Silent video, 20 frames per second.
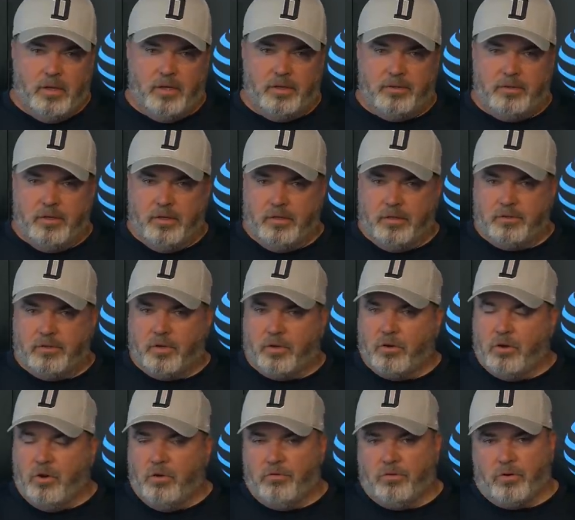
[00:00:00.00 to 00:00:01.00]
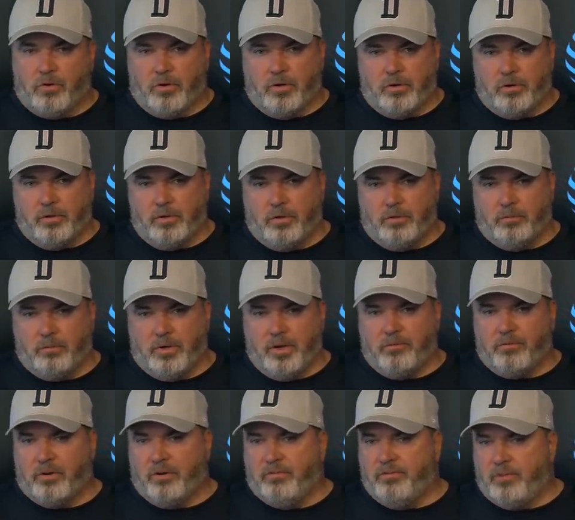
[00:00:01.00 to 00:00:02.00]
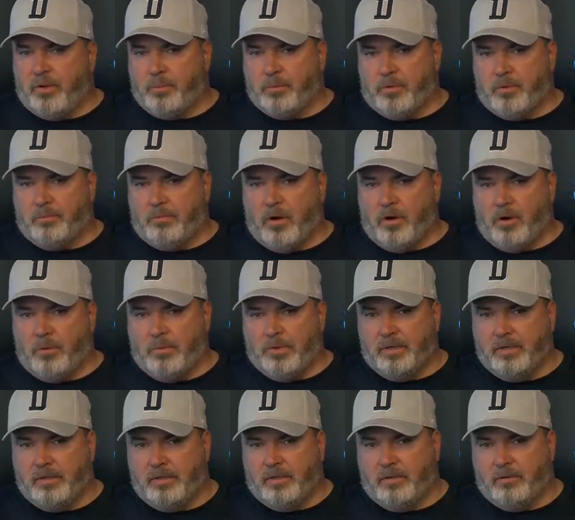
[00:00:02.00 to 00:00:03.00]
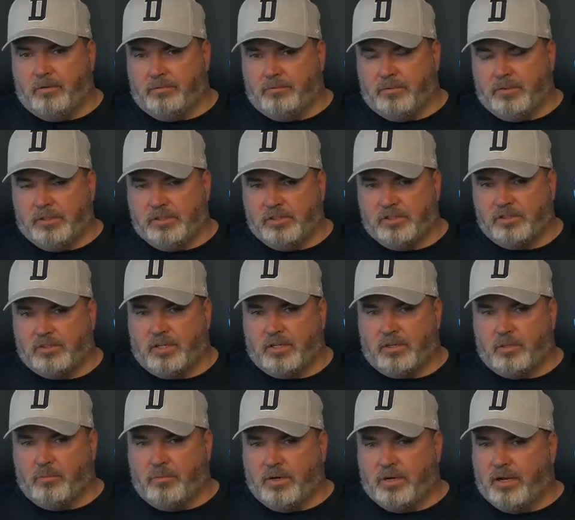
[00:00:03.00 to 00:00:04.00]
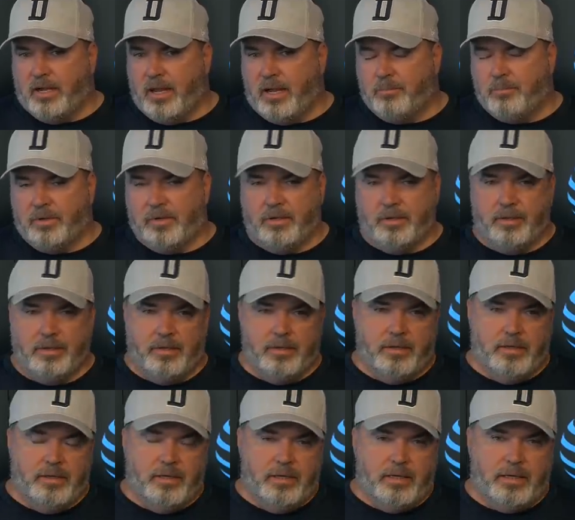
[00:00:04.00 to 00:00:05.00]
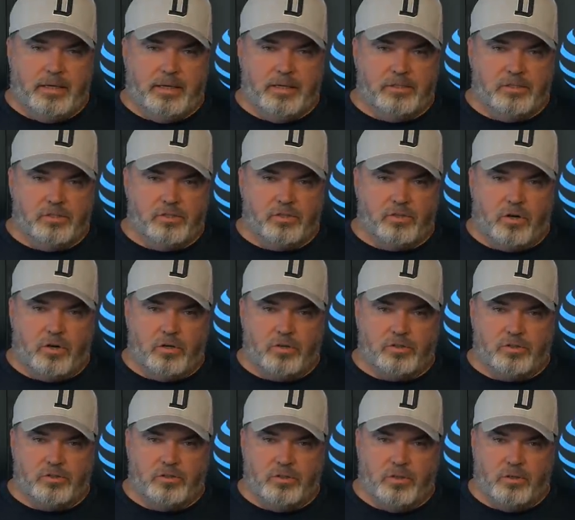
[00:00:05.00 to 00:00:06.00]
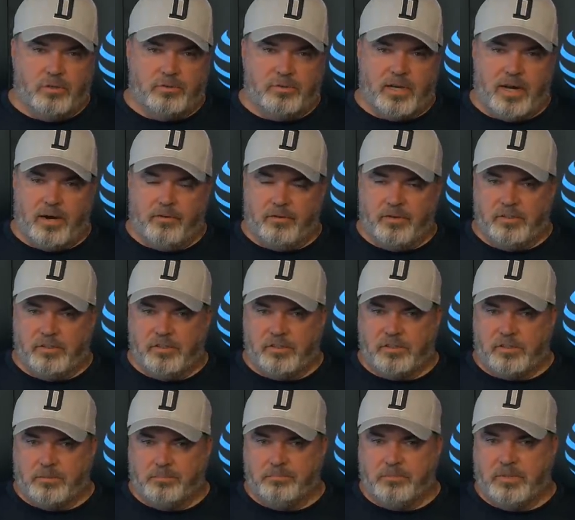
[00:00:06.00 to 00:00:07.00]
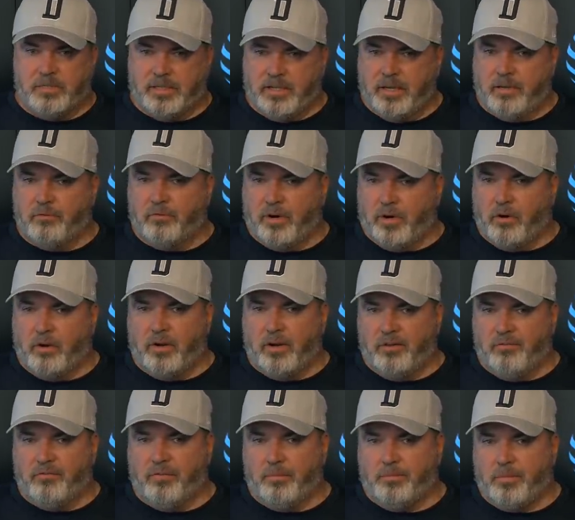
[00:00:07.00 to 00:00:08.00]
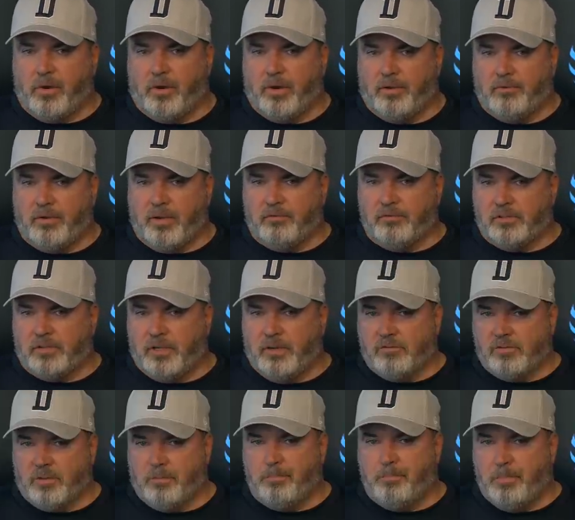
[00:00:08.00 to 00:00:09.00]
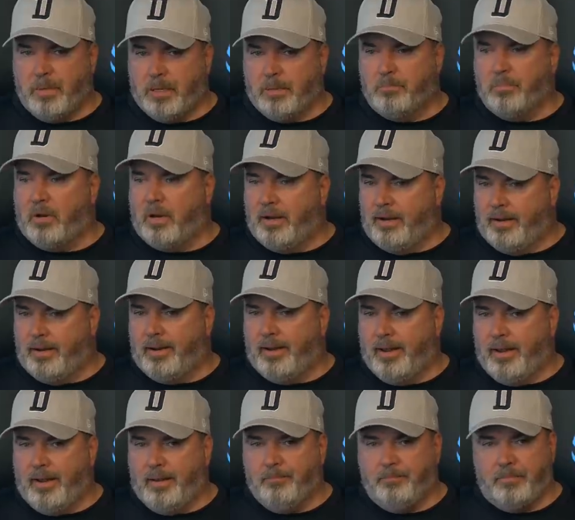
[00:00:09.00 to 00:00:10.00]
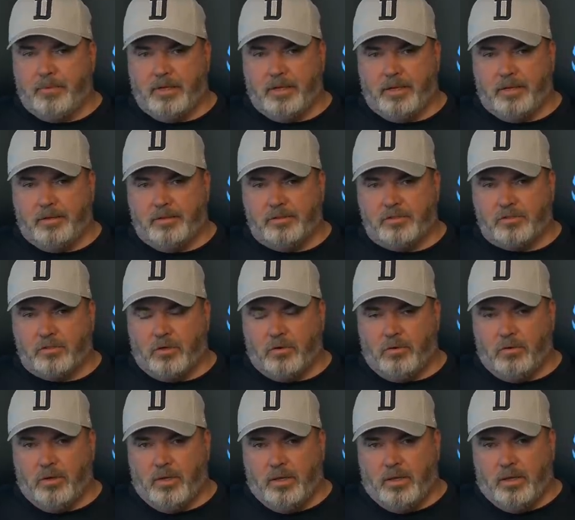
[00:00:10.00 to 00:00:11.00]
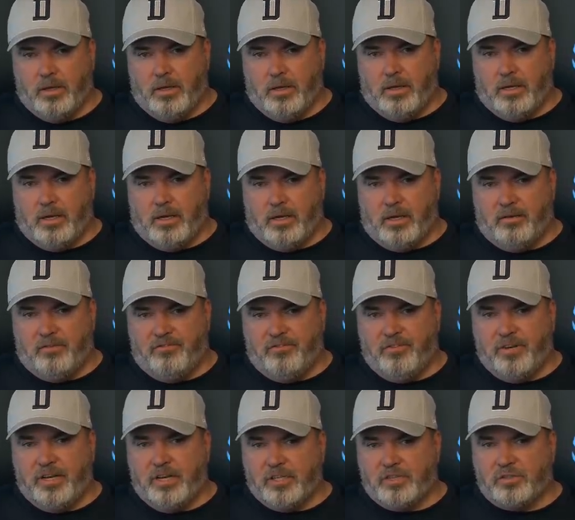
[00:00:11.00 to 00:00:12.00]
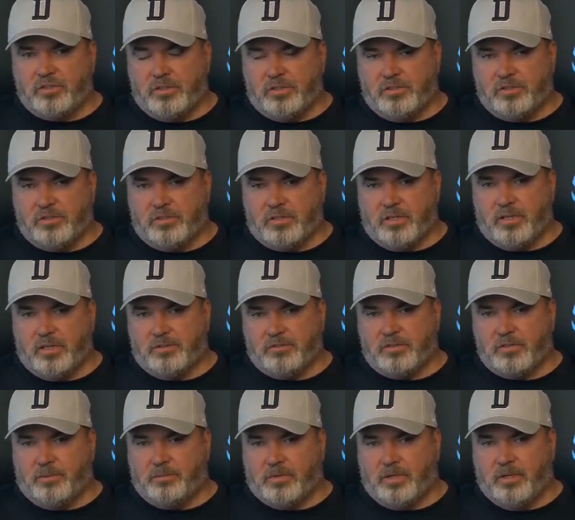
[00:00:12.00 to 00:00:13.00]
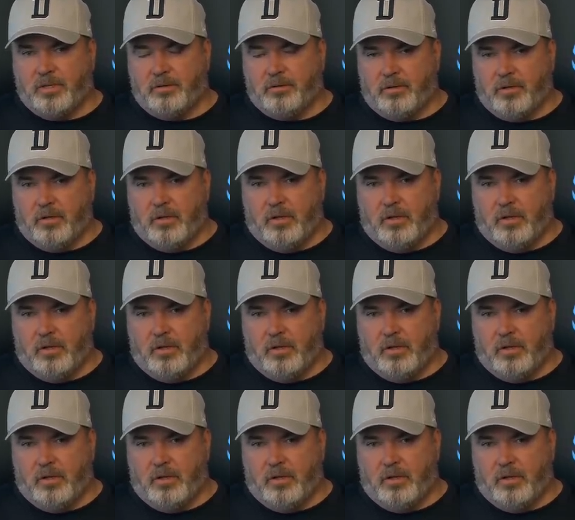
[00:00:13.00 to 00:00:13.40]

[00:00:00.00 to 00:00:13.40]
a, a, turnover, or you know we're never going to fumble the ball. But you know it's just like the one that happened against the Chargers. You know Tyron just to, to get right on that football. That, that, was that was a big play in the game. And so uh, finish is uh, something that